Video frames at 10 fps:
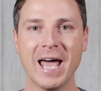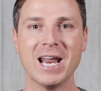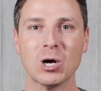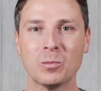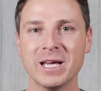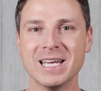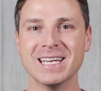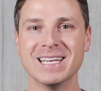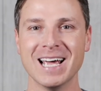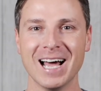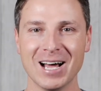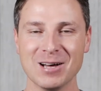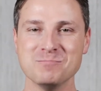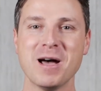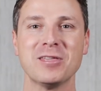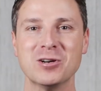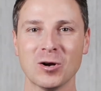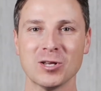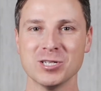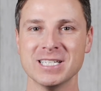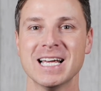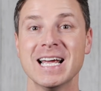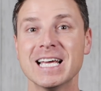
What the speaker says: NLP methodologies,